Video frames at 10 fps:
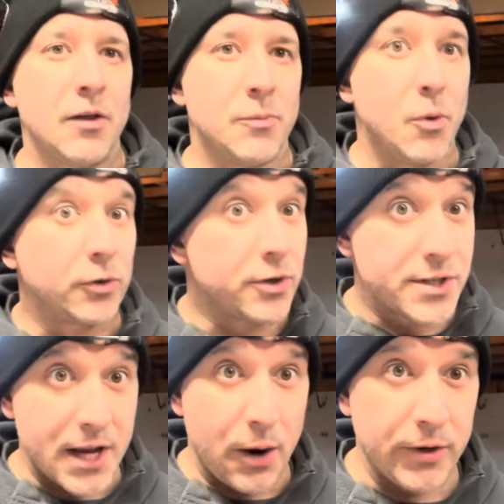the motor is
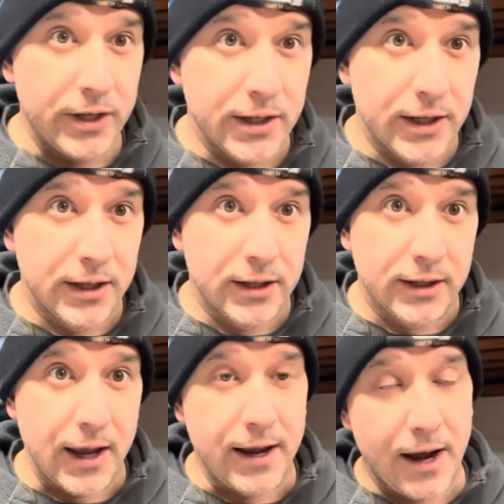sounding,
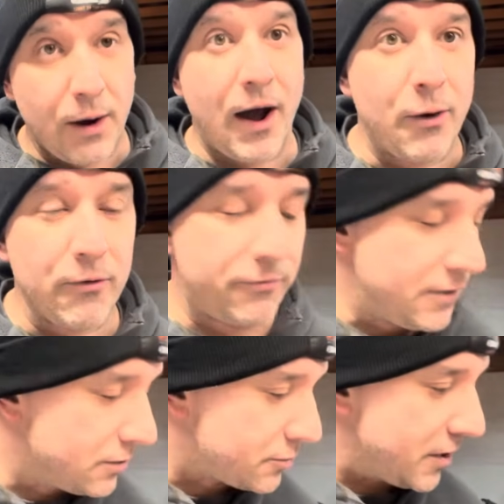okay? How it
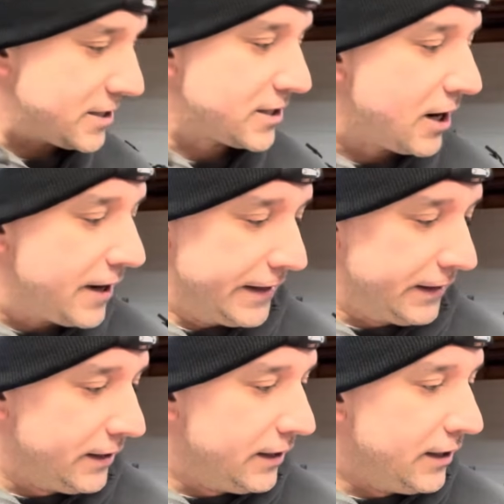feels when it's cutting.
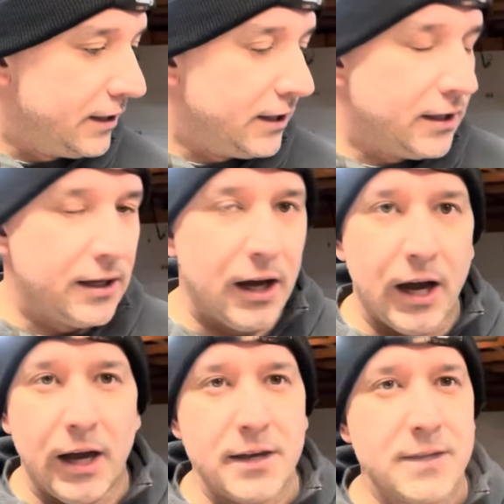
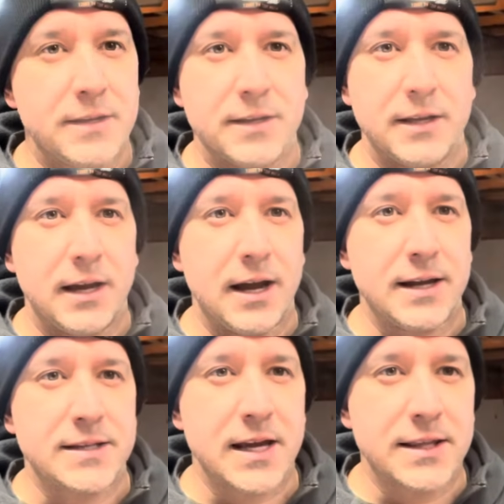I
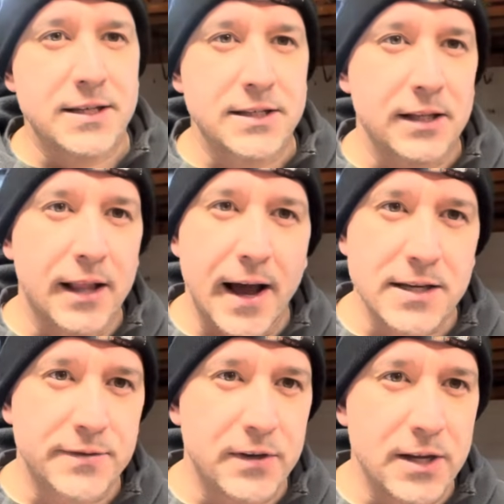said this in the
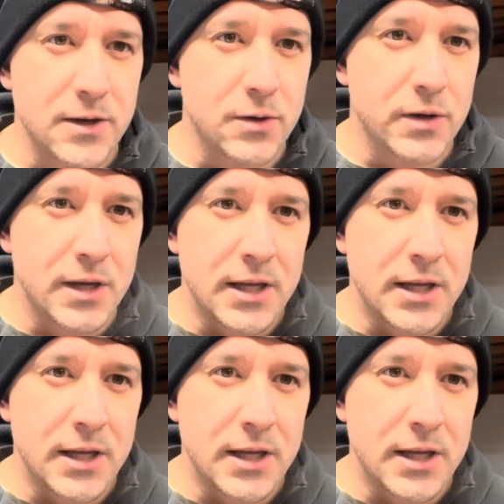last video.